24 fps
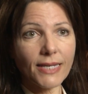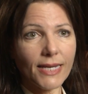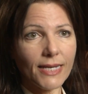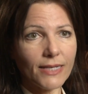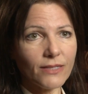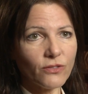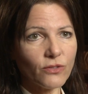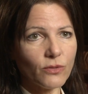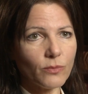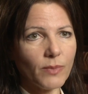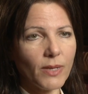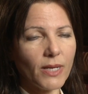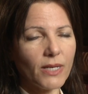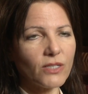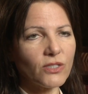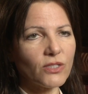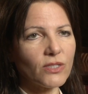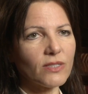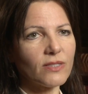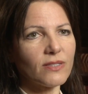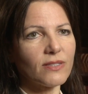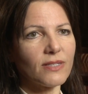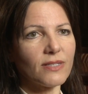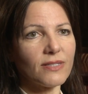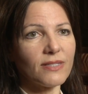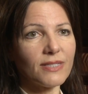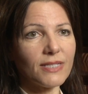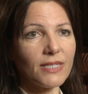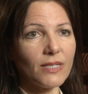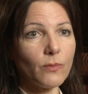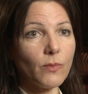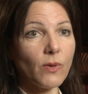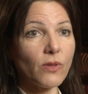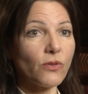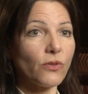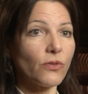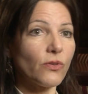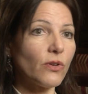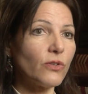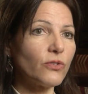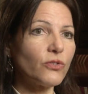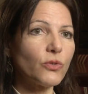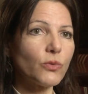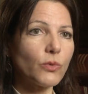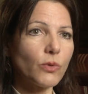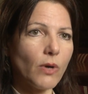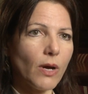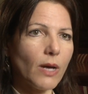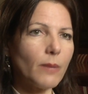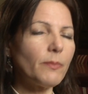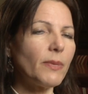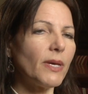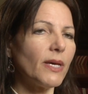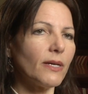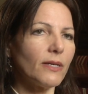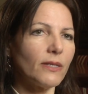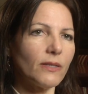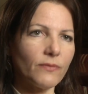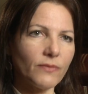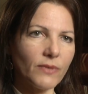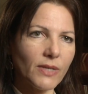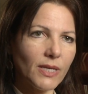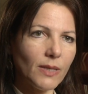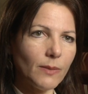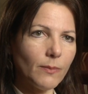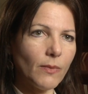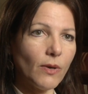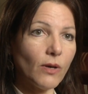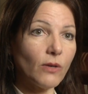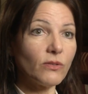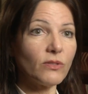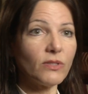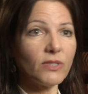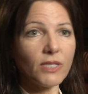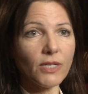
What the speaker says: cancer patients to see whether those who were on palliative chemo